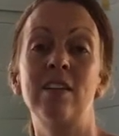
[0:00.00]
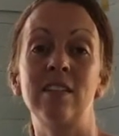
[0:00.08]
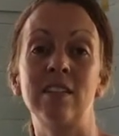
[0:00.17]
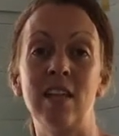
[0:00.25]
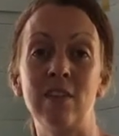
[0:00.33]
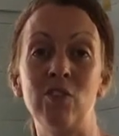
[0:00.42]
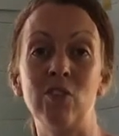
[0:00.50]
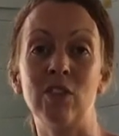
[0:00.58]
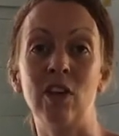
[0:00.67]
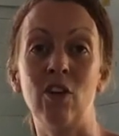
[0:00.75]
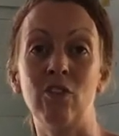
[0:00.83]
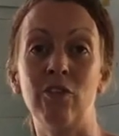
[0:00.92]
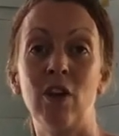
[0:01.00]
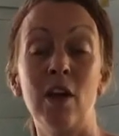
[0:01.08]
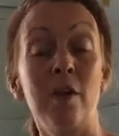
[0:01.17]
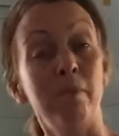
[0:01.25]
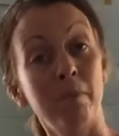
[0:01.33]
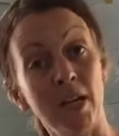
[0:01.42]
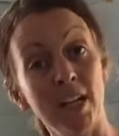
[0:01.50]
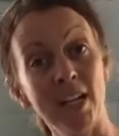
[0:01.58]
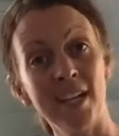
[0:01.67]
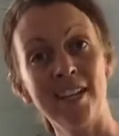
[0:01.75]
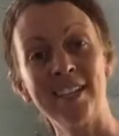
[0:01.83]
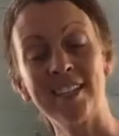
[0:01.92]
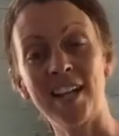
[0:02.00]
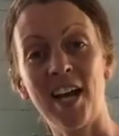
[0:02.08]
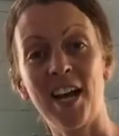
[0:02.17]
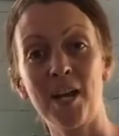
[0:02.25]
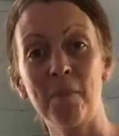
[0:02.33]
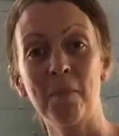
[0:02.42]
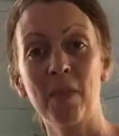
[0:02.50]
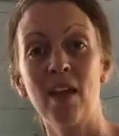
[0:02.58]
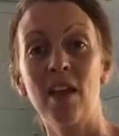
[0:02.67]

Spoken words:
to save yourself money, time,